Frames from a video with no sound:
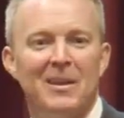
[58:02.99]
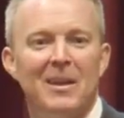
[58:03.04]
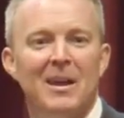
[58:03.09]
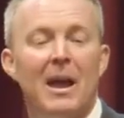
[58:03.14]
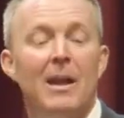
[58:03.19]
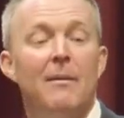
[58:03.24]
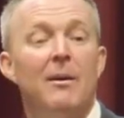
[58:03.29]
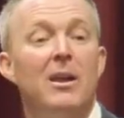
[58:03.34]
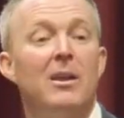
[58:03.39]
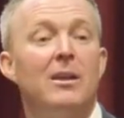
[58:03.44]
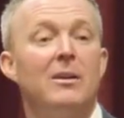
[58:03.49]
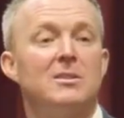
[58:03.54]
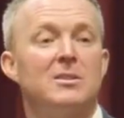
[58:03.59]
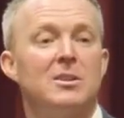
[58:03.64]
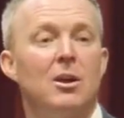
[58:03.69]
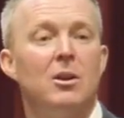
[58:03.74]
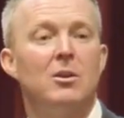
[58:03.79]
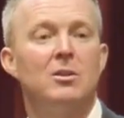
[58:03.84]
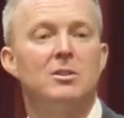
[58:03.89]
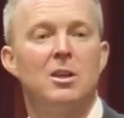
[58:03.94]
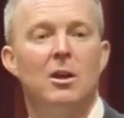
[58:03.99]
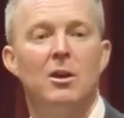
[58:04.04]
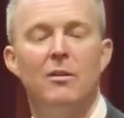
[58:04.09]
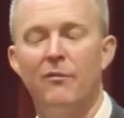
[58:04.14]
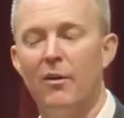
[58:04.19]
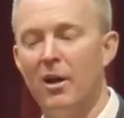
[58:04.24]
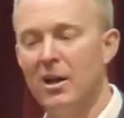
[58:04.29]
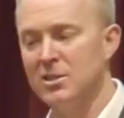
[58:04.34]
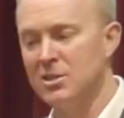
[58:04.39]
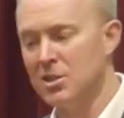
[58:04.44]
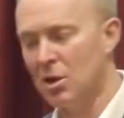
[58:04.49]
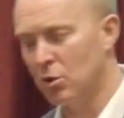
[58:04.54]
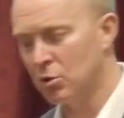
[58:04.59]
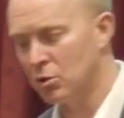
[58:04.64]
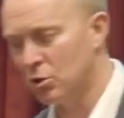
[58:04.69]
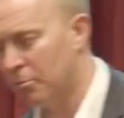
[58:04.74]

Anyway, so, so if I sold